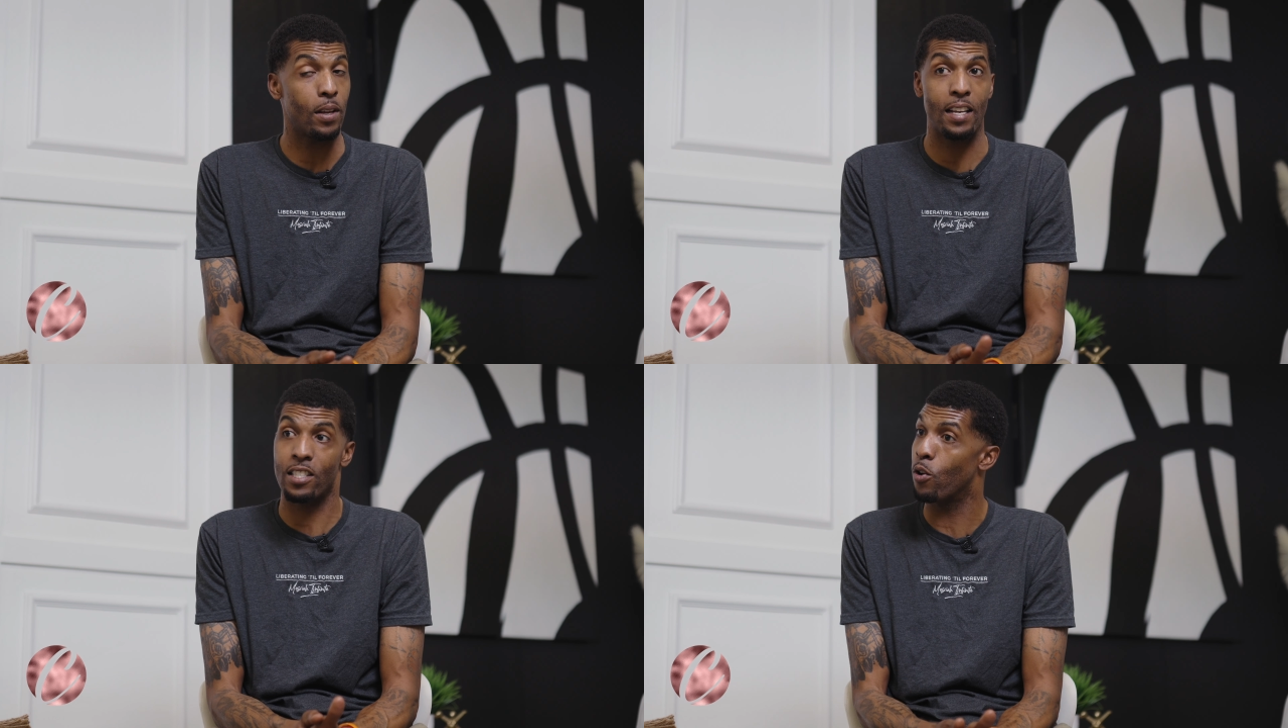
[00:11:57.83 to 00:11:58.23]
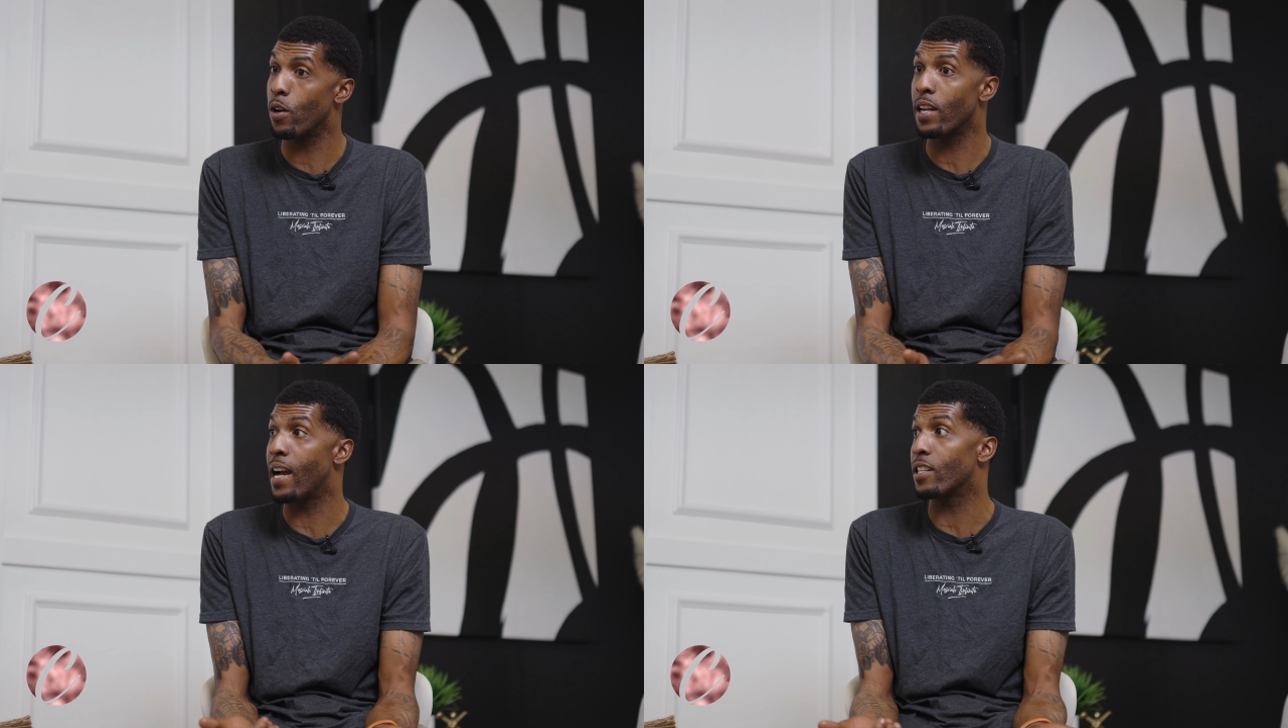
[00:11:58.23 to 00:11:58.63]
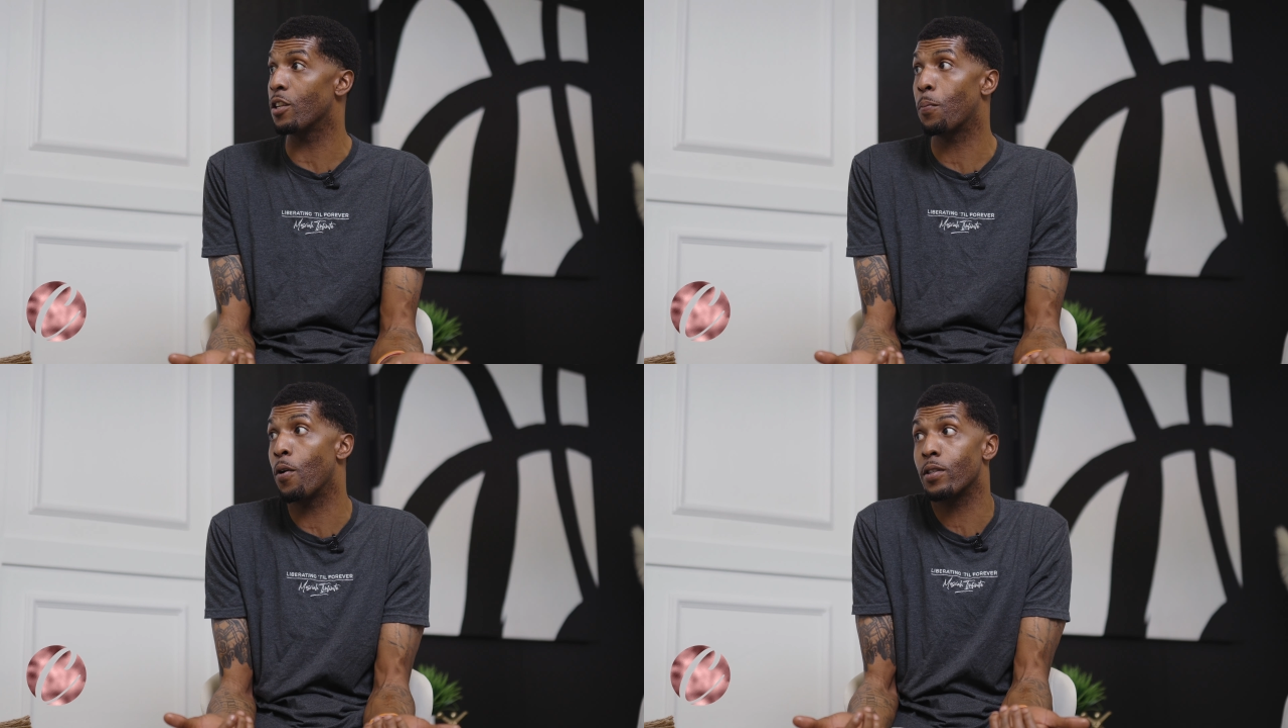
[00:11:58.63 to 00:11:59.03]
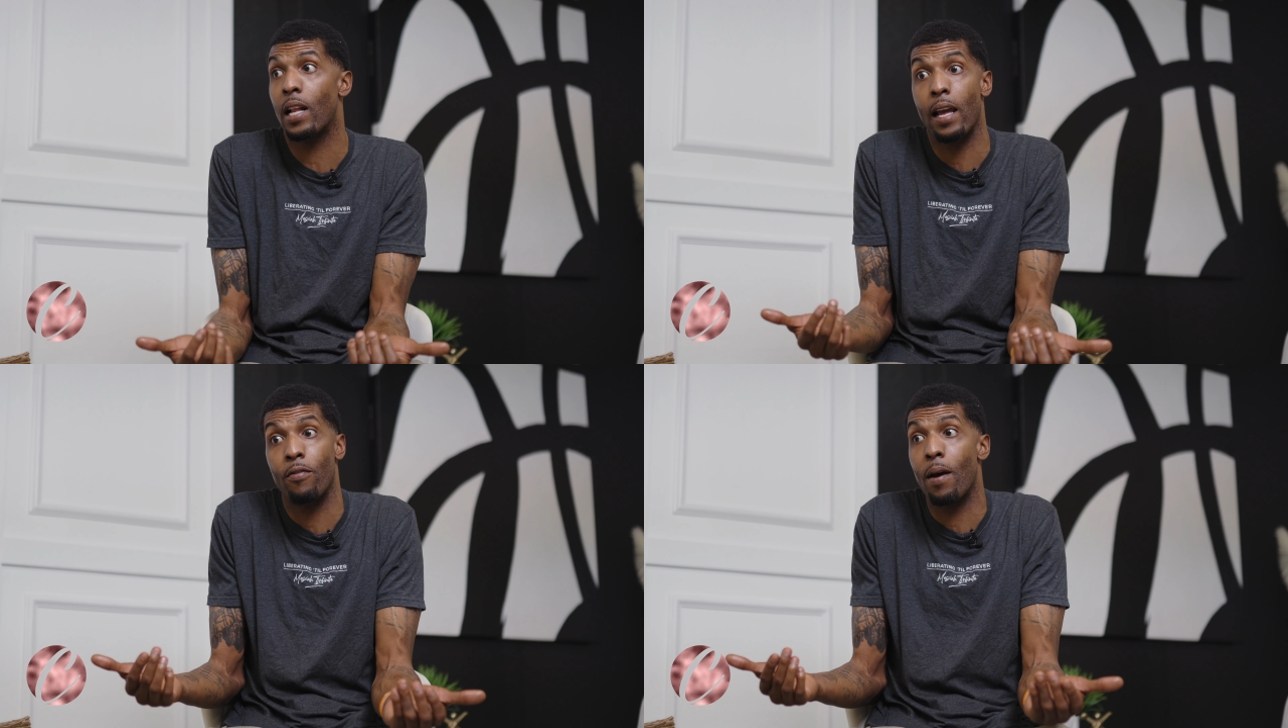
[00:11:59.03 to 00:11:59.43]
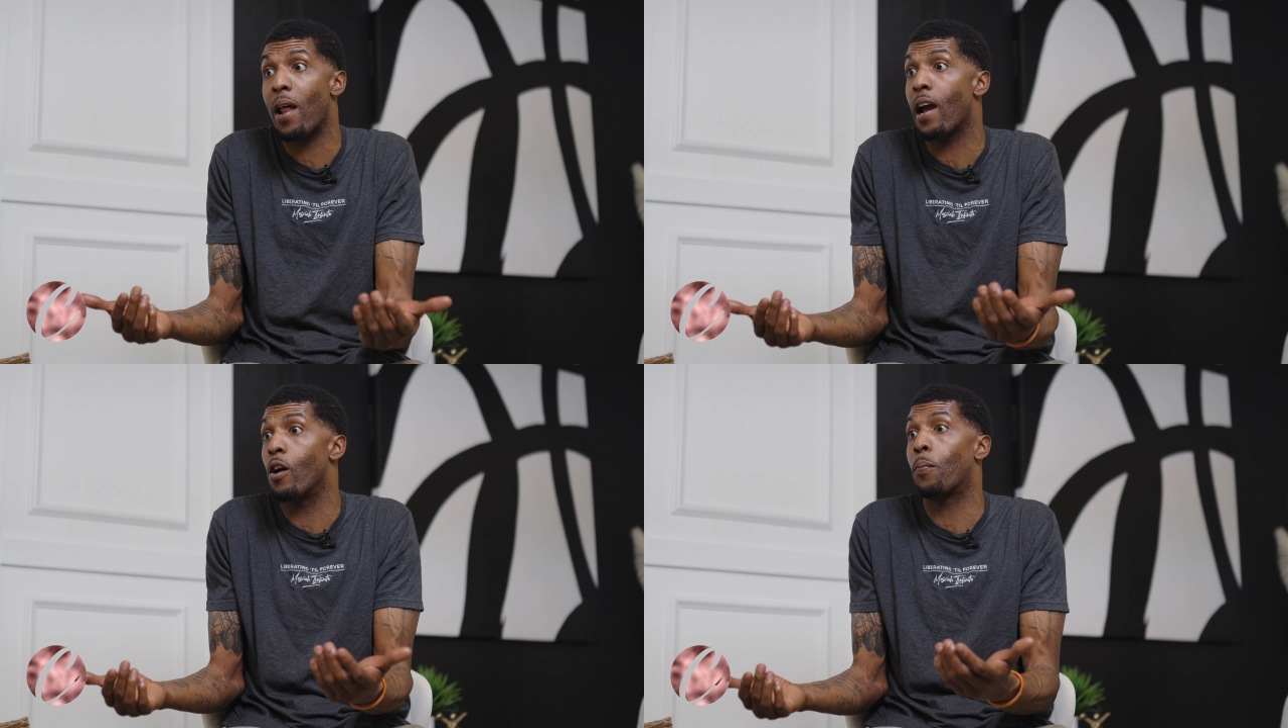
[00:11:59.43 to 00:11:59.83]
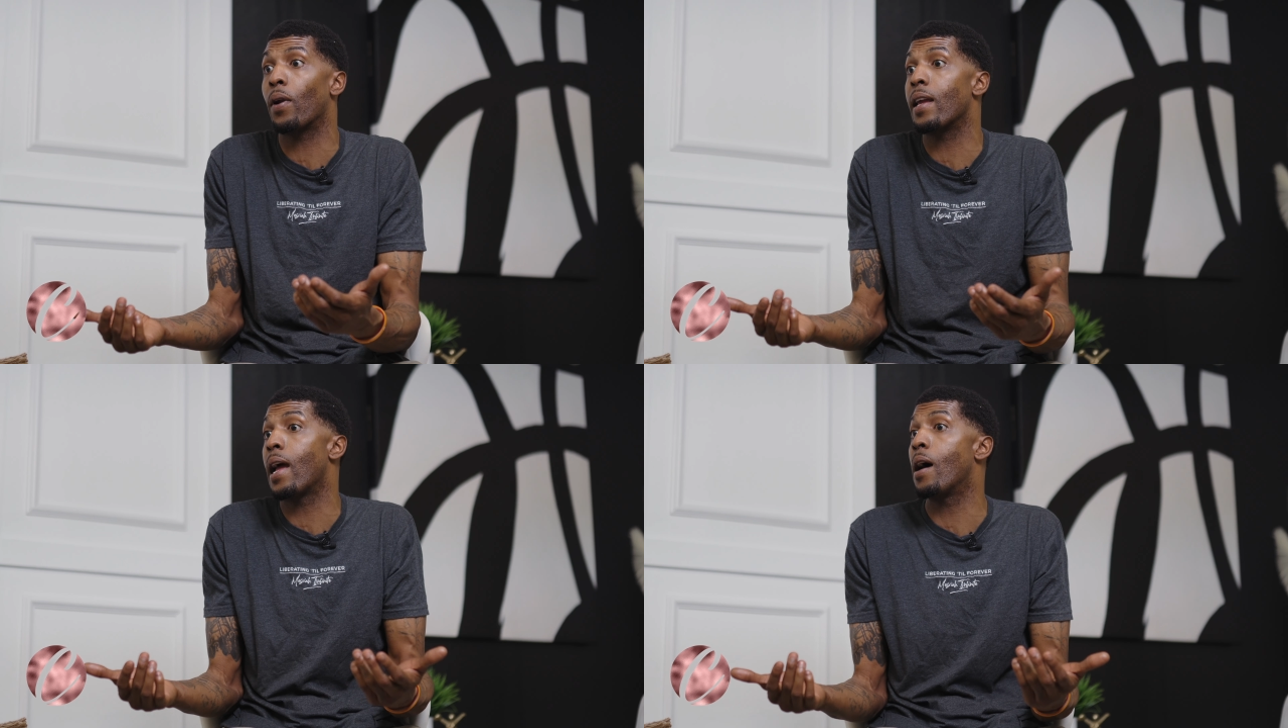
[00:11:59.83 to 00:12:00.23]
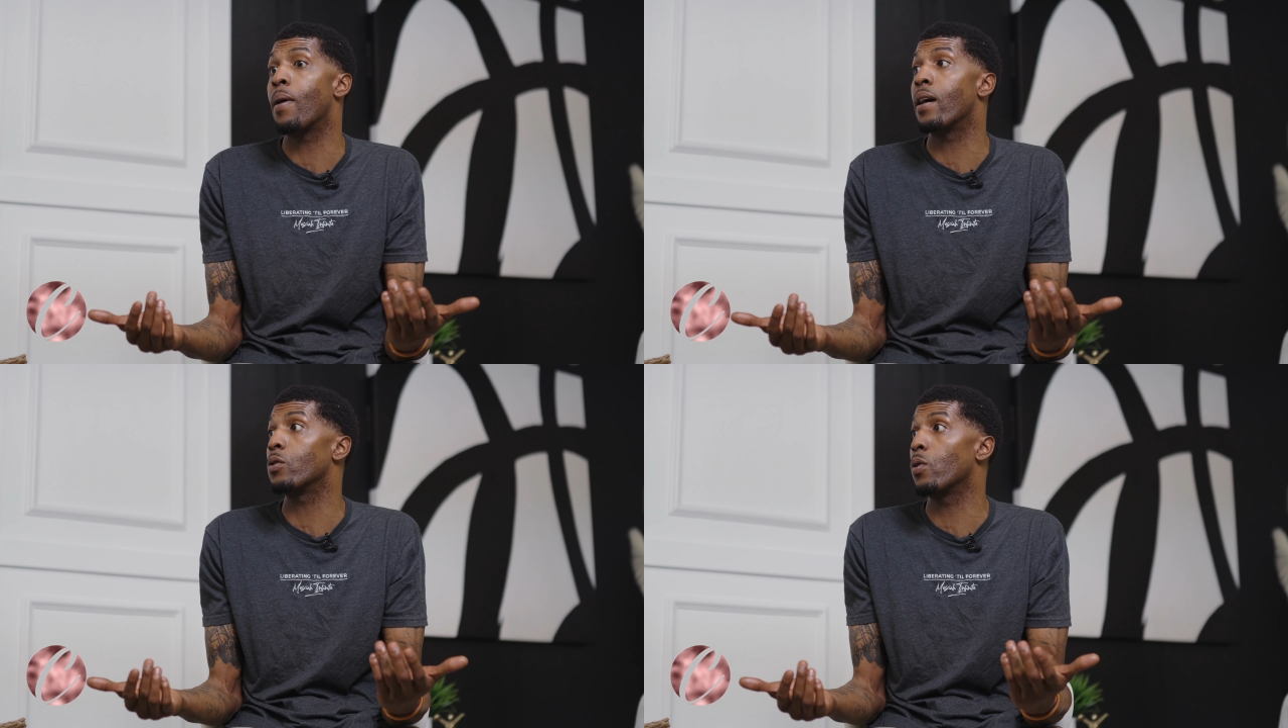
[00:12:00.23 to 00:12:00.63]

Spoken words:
And so it got to the point it was like if I'm not gonna play, y'all might as